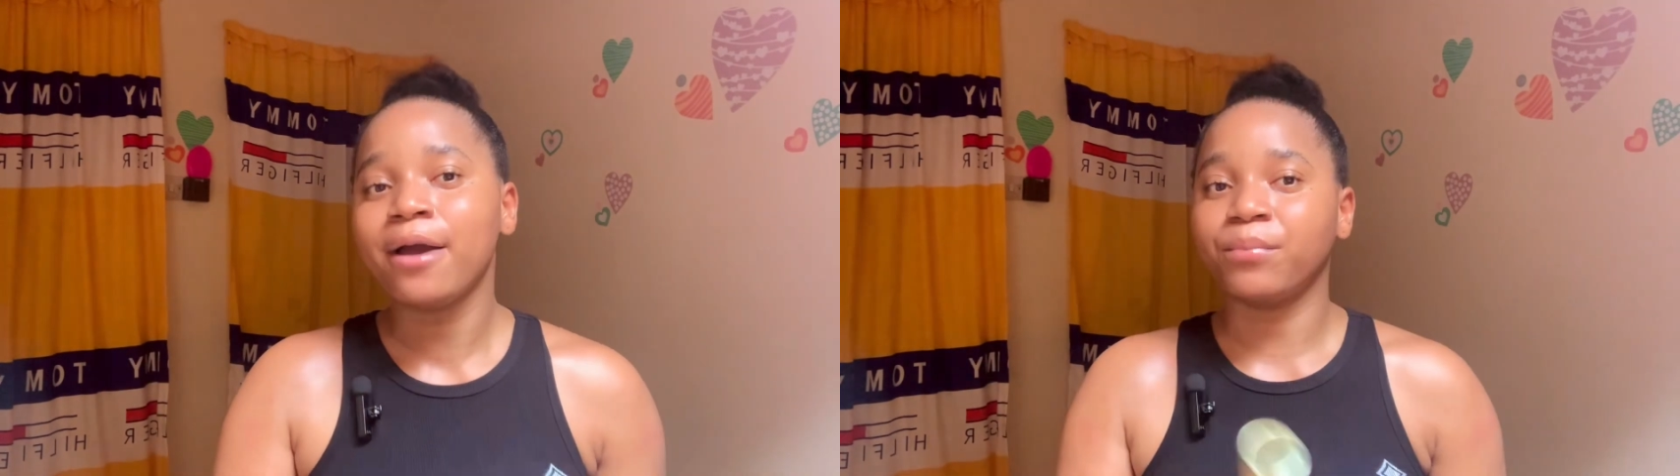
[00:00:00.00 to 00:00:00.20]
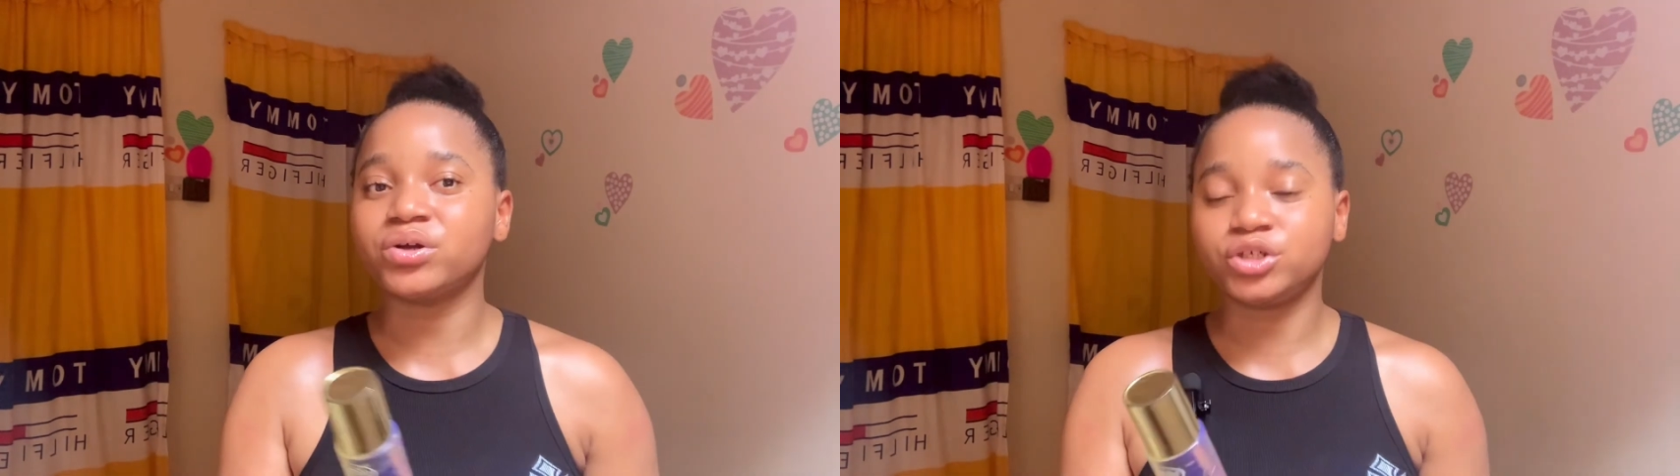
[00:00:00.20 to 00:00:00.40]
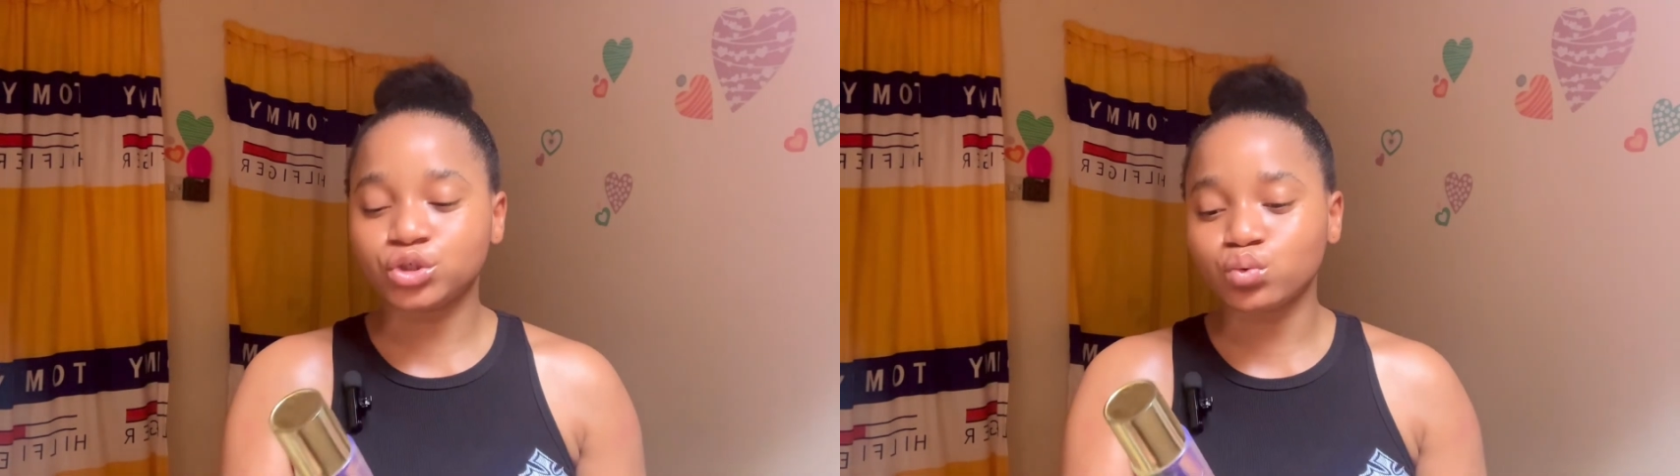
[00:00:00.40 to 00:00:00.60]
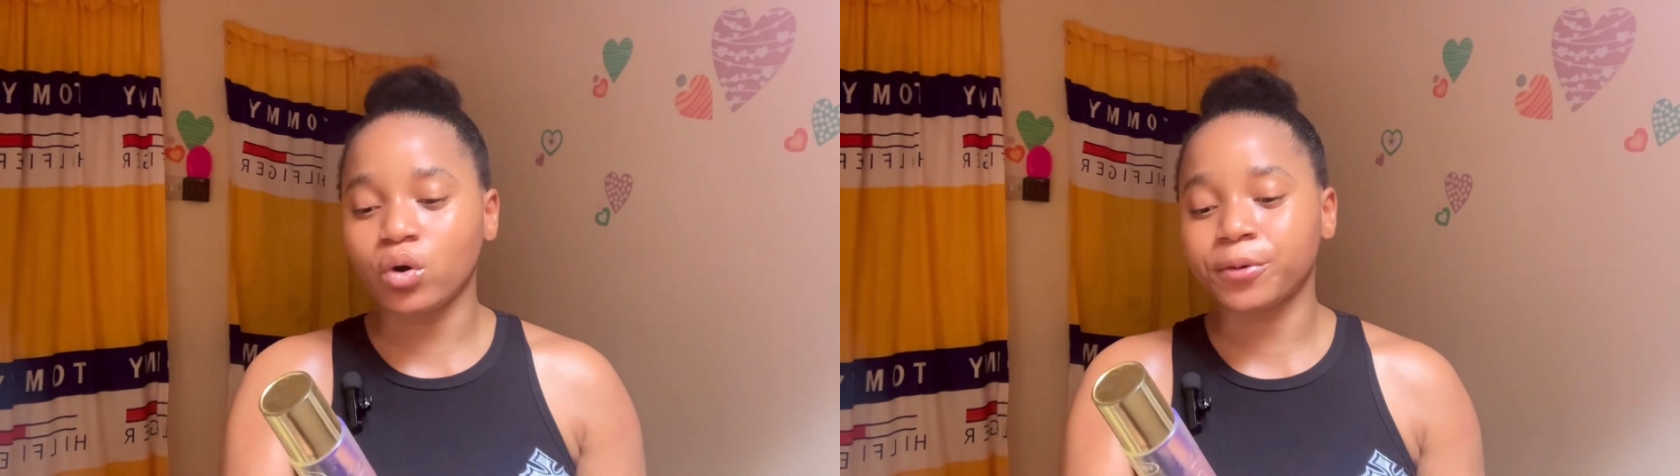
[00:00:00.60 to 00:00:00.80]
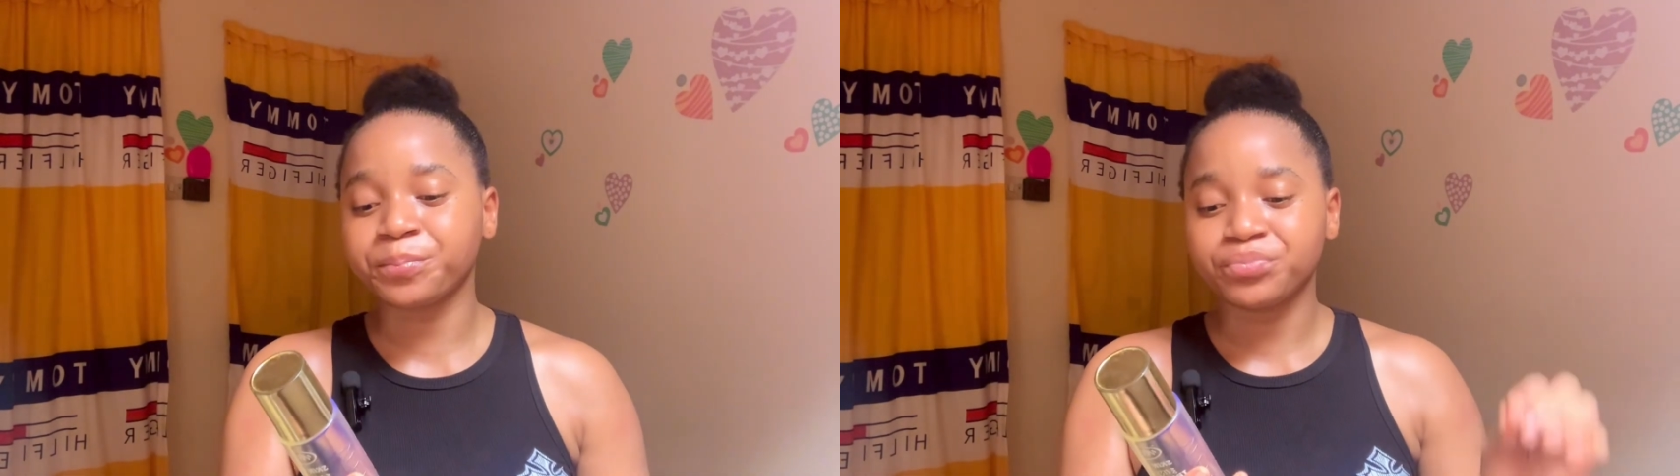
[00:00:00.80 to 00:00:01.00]
but this
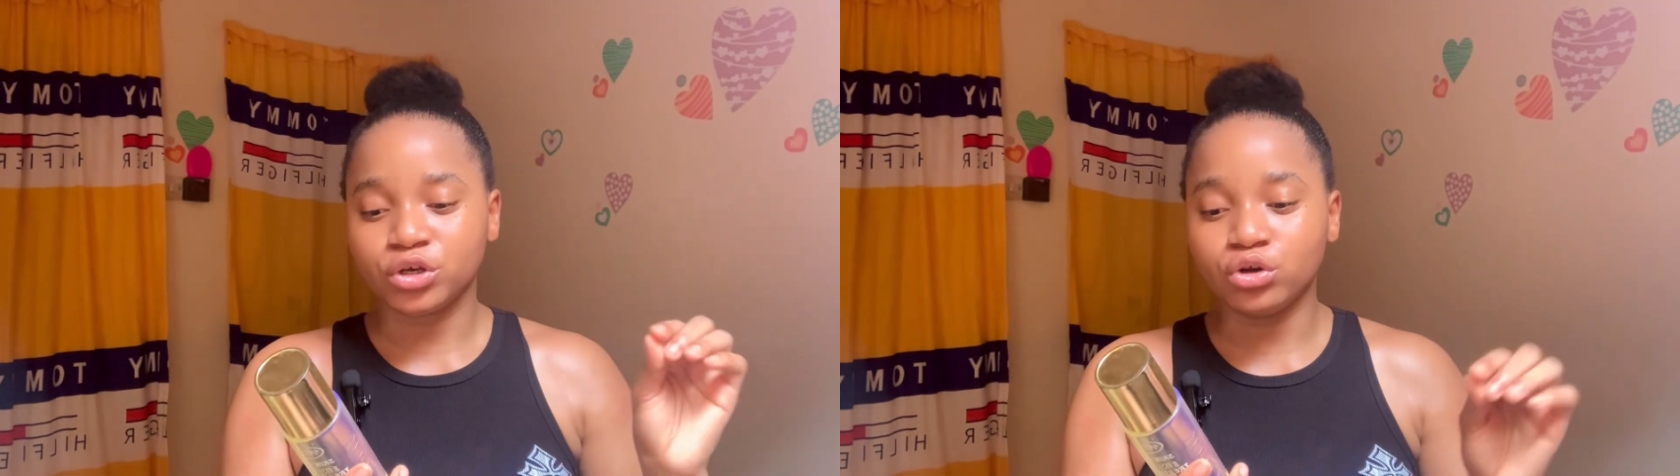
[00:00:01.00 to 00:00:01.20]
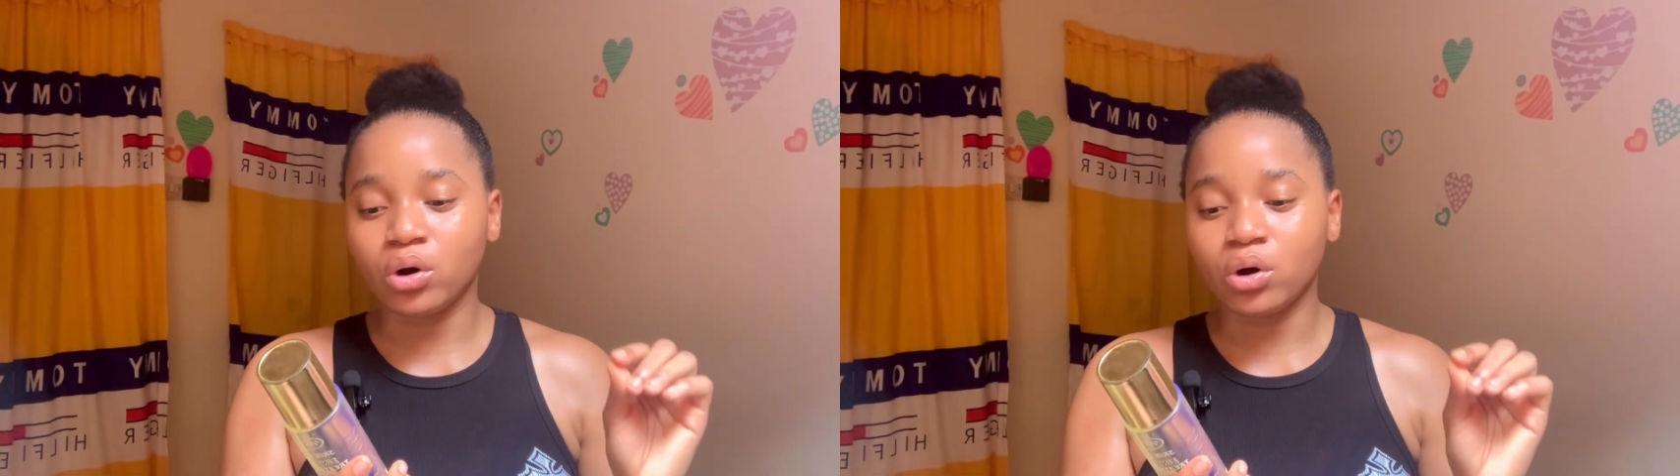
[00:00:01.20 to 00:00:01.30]
one, you know,